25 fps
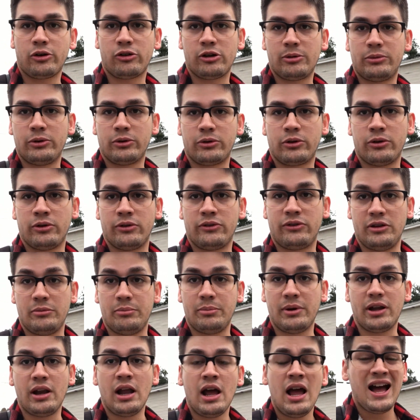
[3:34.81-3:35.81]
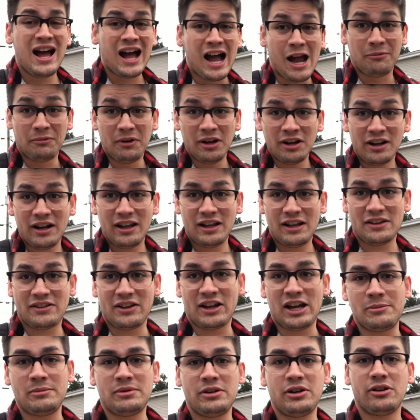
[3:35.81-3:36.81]
cryptocurrency. But I'm running out of
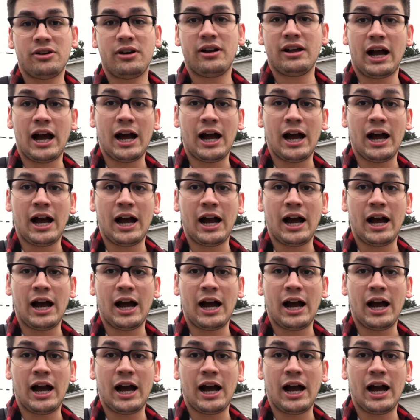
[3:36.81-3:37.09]
time here.